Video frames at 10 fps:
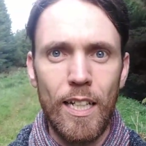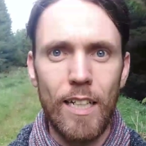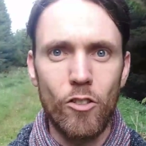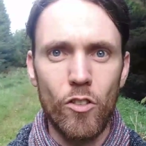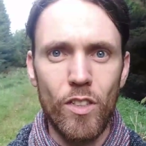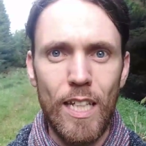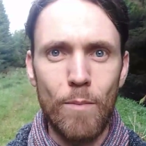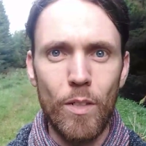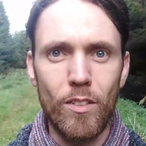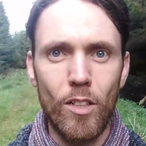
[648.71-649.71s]
Let's just
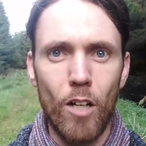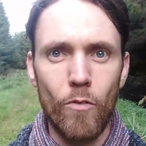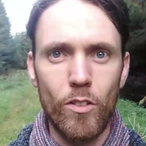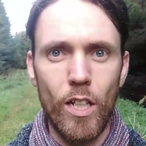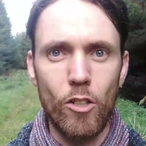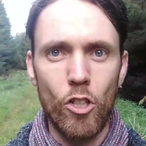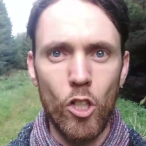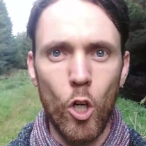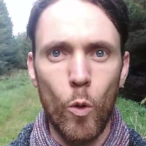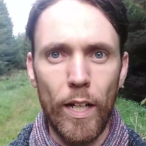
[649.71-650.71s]
keep this conversation
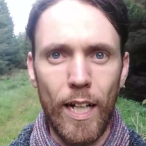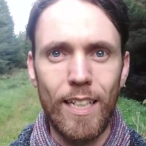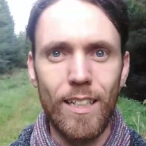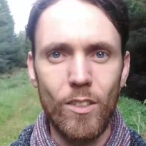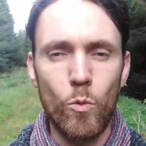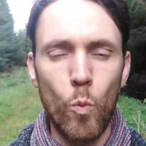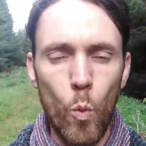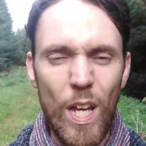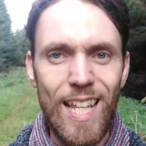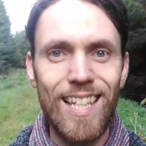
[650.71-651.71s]
going, and this
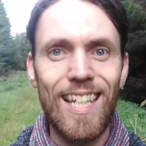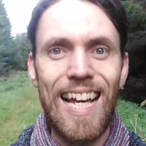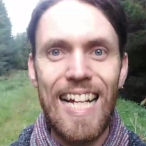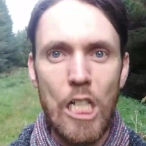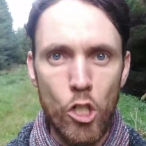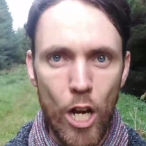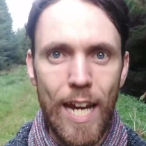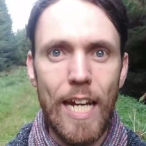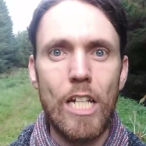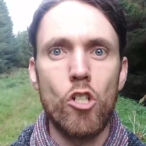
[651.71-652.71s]
will
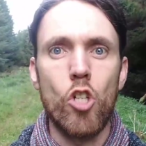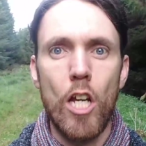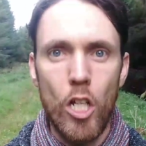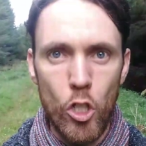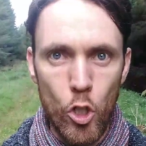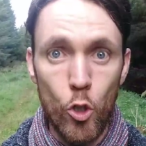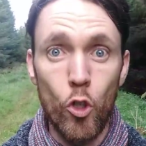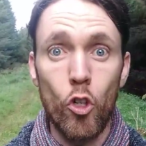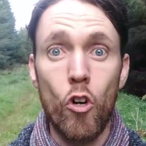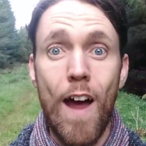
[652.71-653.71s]
change
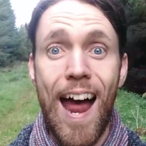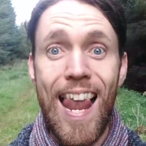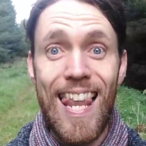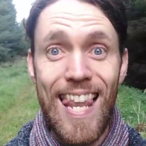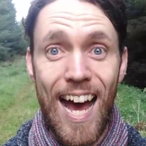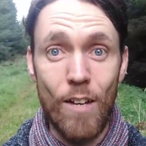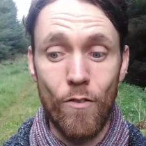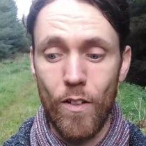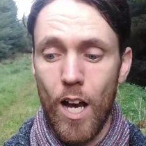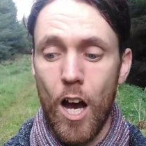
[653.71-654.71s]
your life.